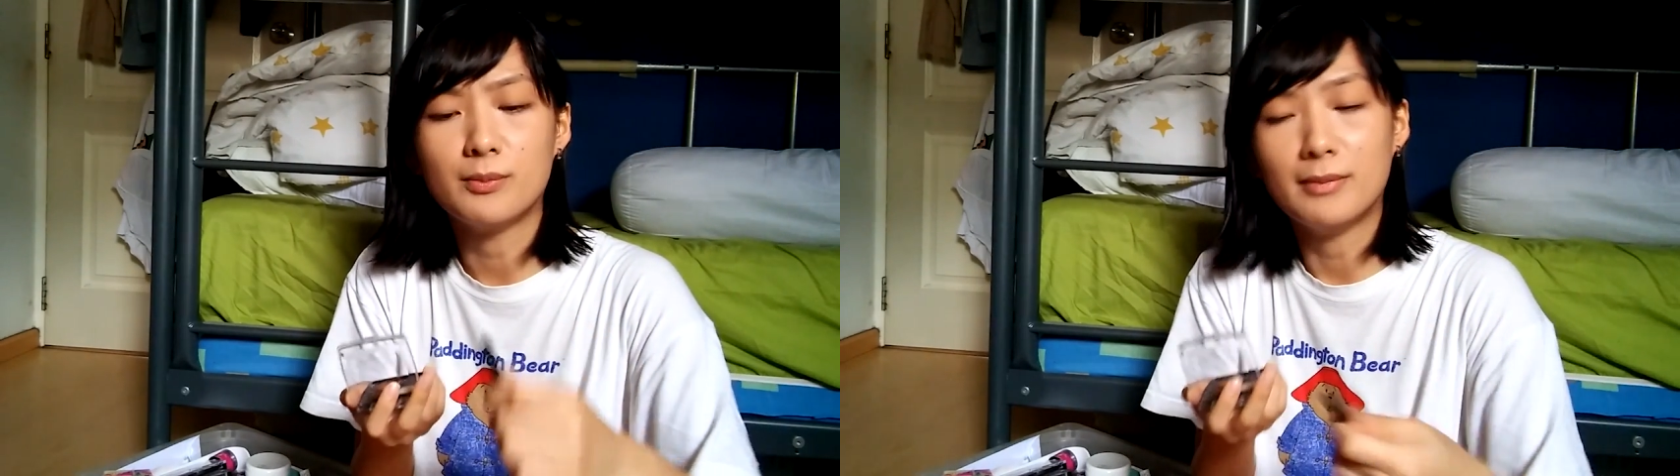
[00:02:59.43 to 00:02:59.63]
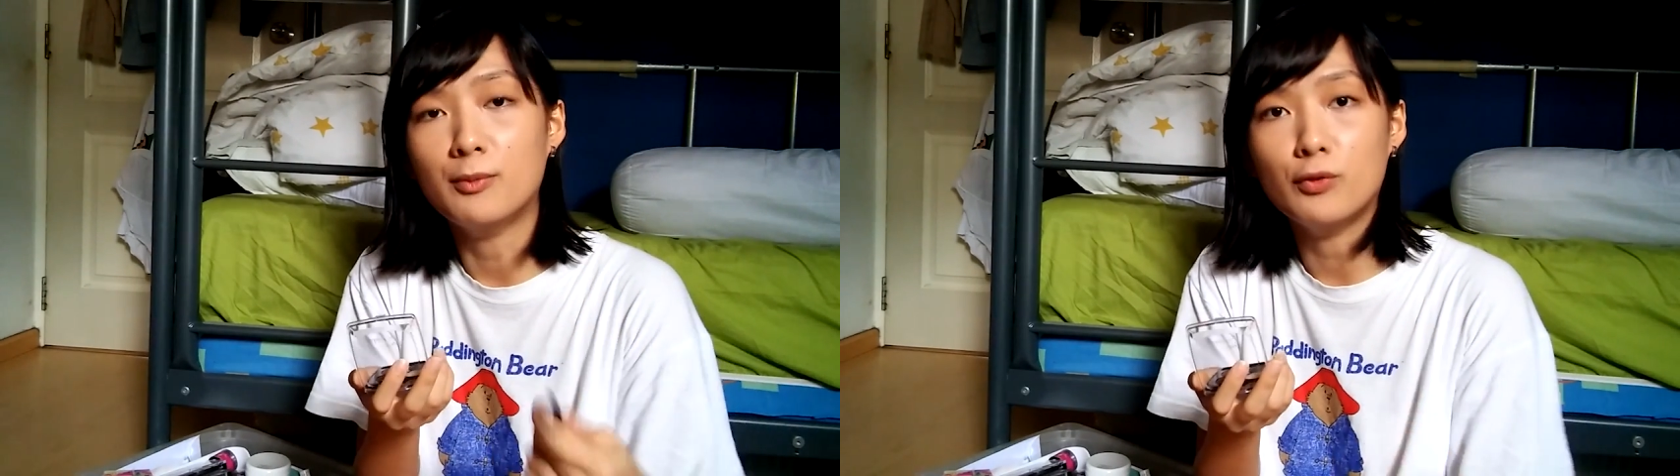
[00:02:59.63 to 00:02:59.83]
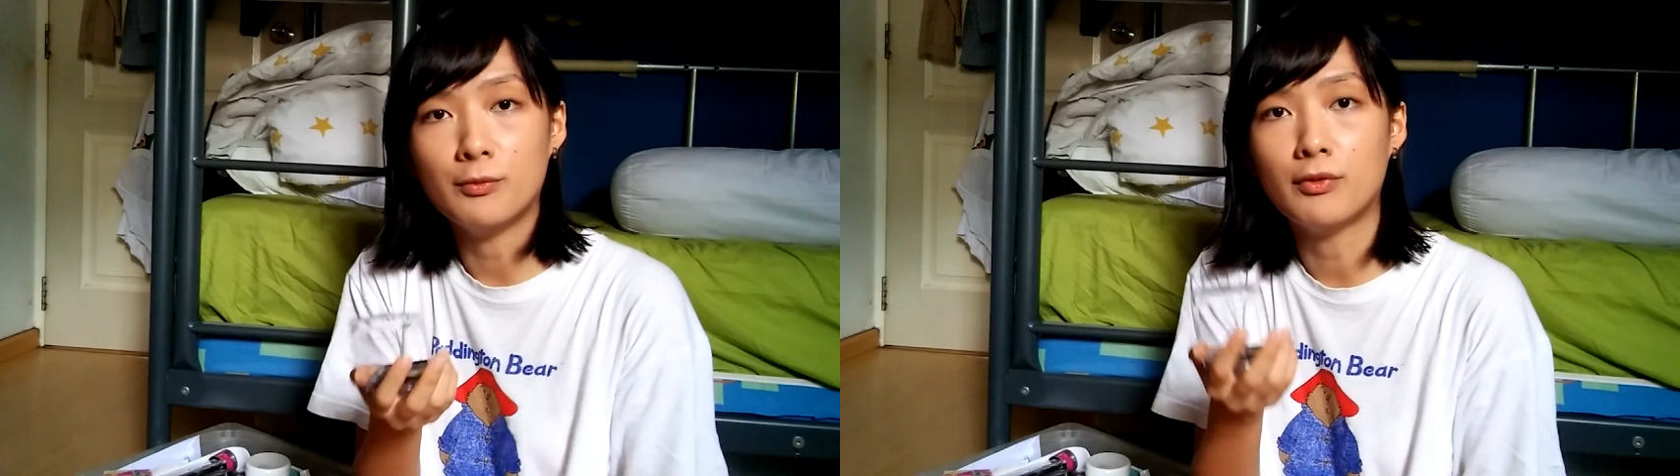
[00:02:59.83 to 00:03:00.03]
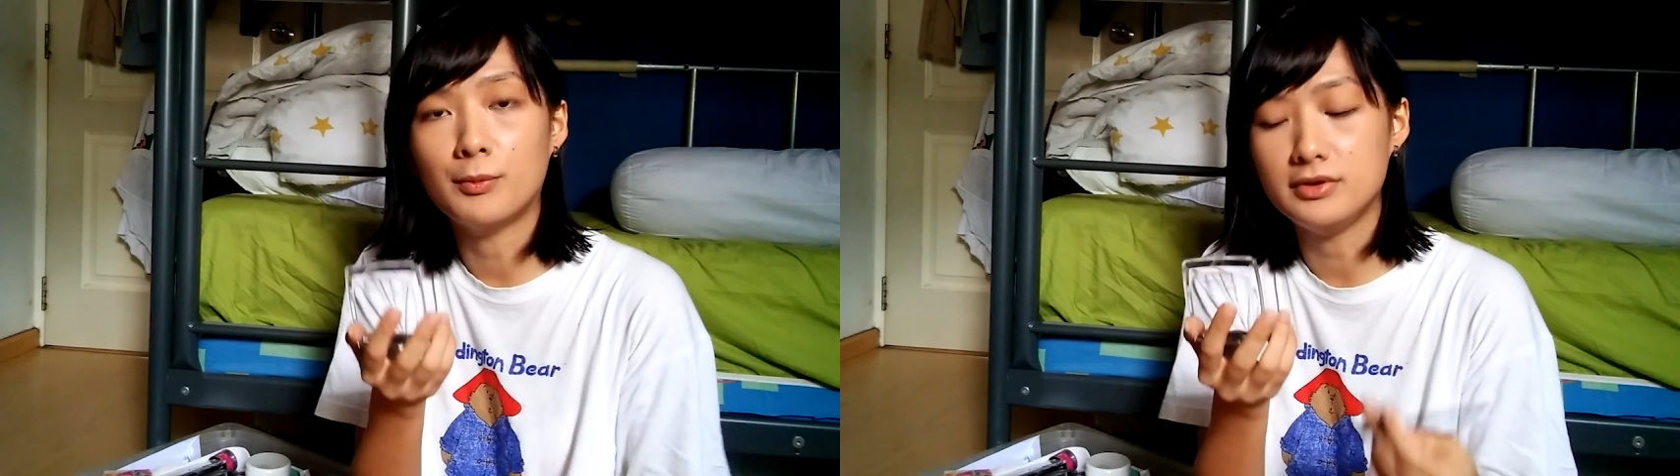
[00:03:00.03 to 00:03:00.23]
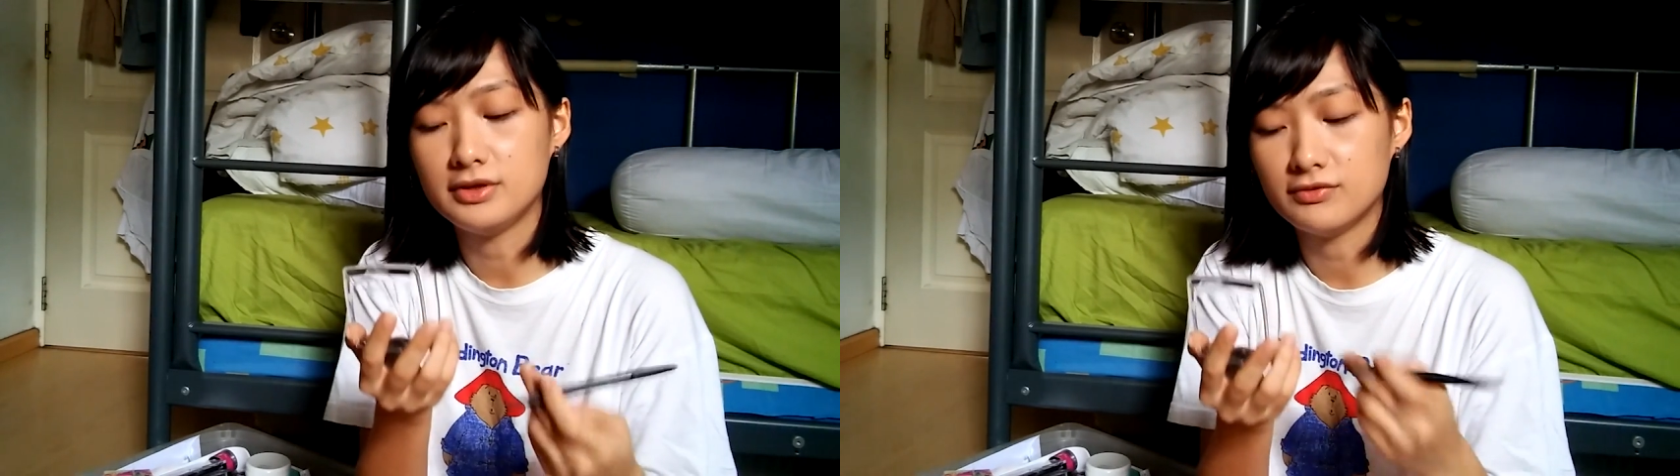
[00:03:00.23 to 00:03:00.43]
mom will
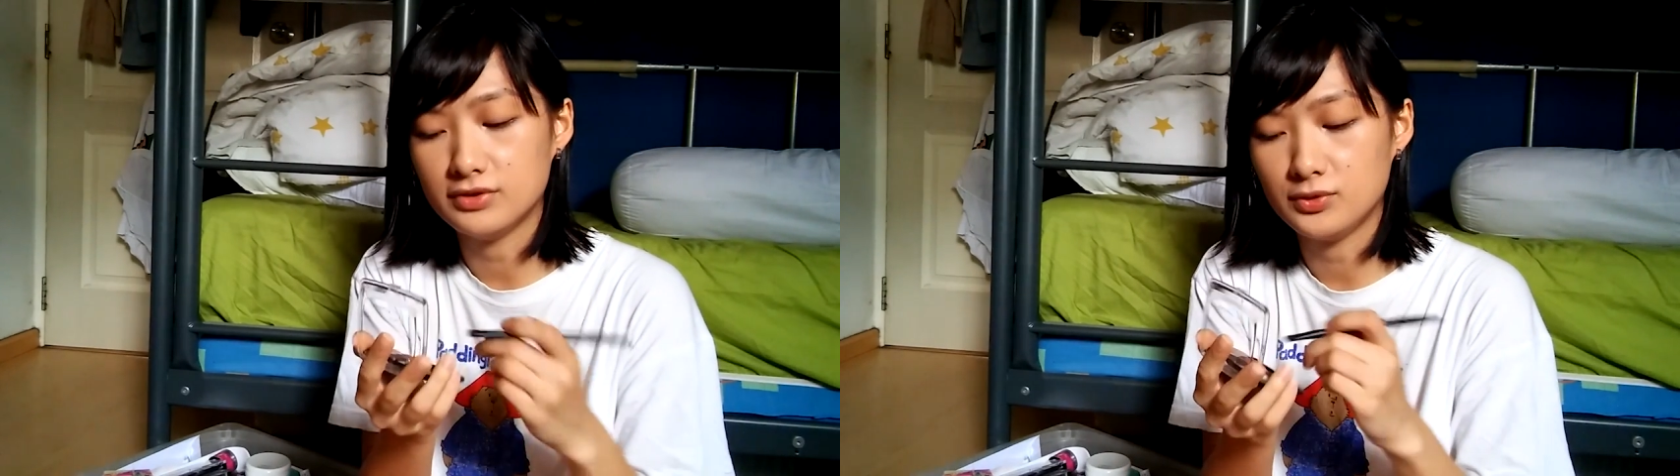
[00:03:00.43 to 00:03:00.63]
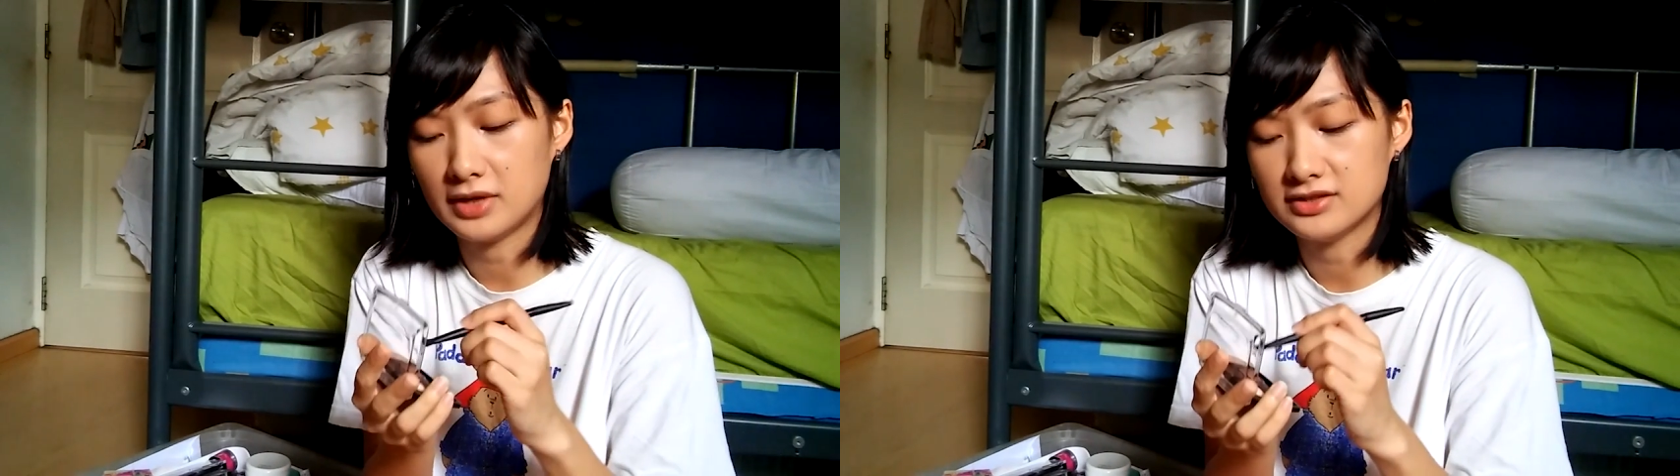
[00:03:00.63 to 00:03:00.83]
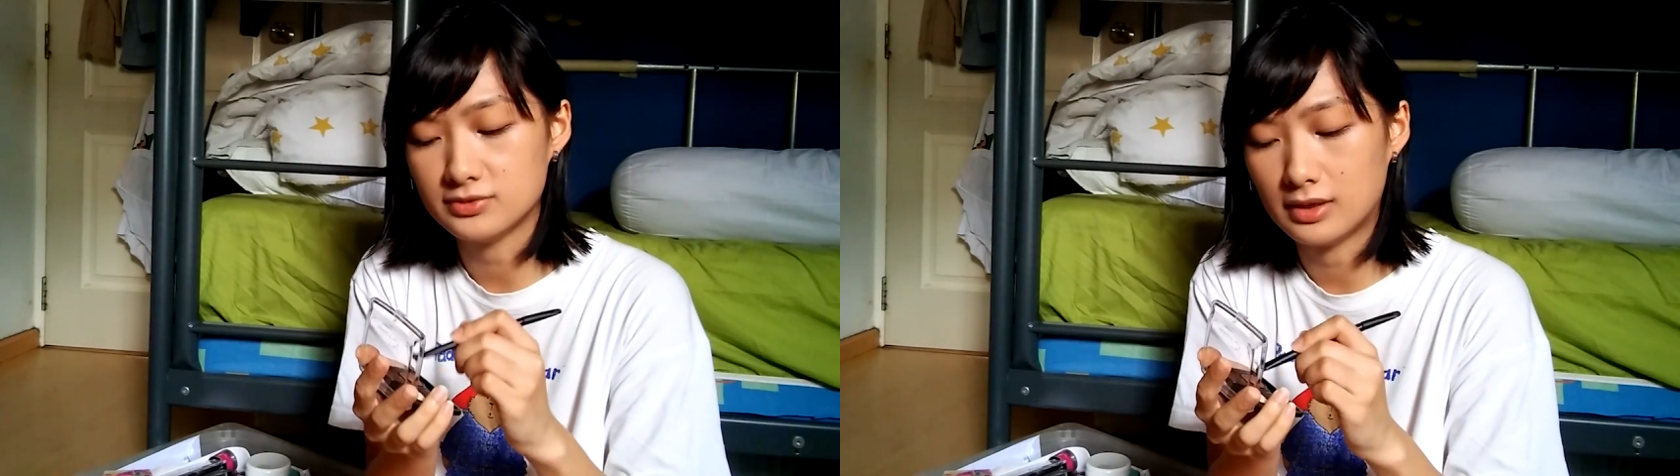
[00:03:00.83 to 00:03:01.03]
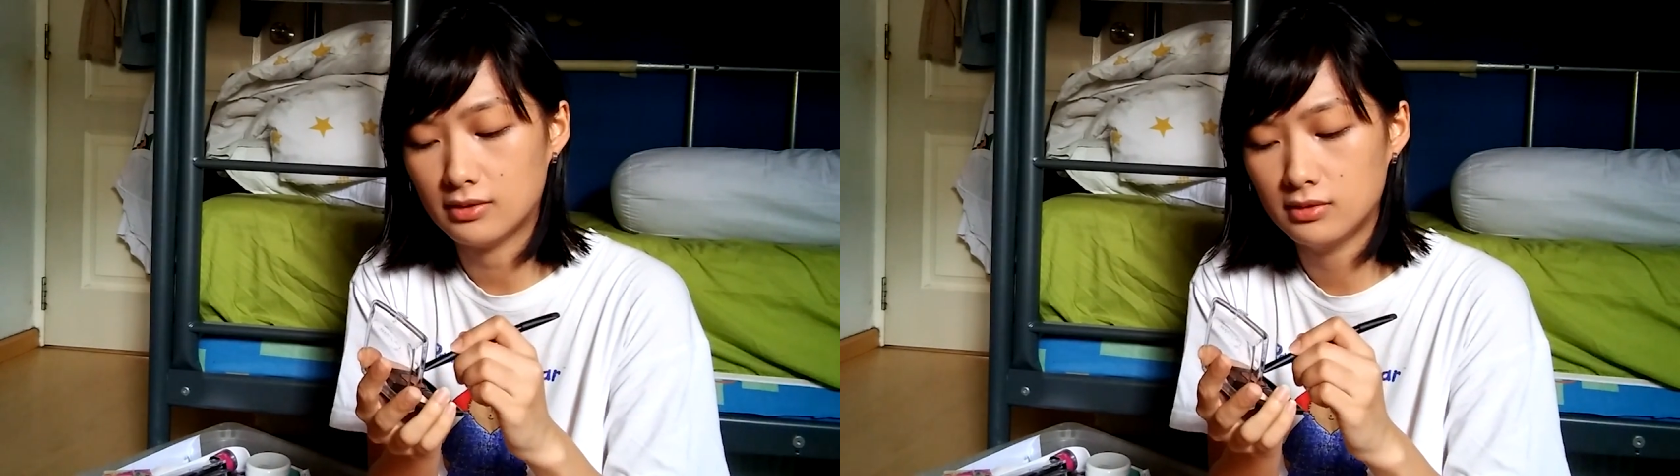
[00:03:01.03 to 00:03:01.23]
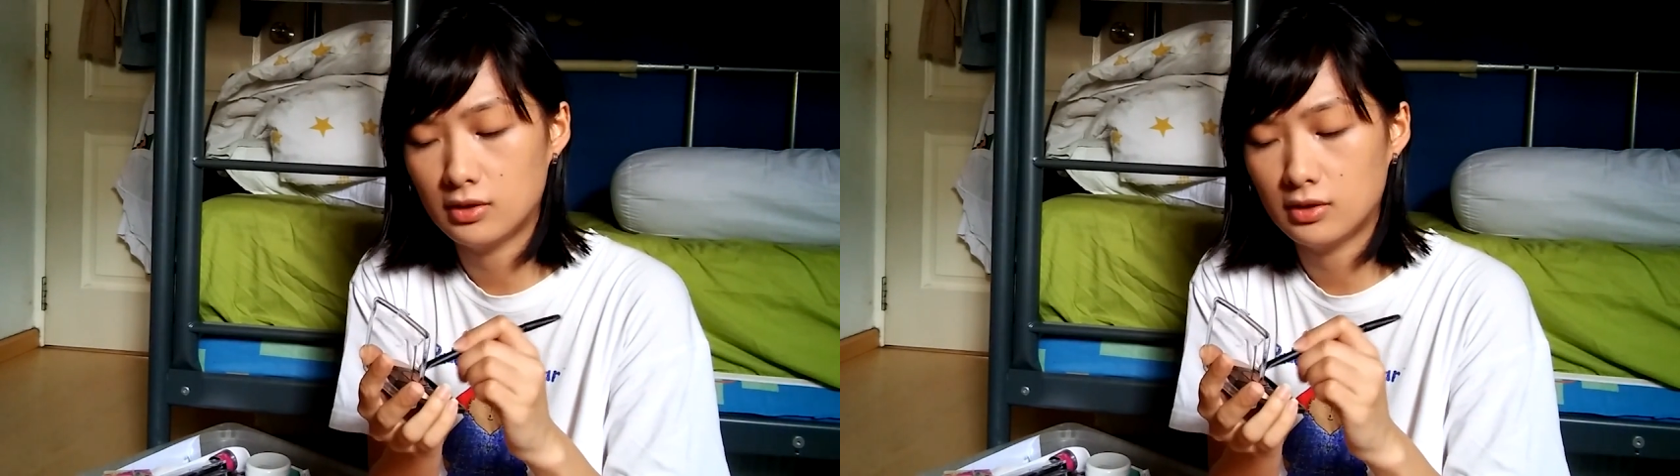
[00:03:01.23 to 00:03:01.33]
probably given you as well,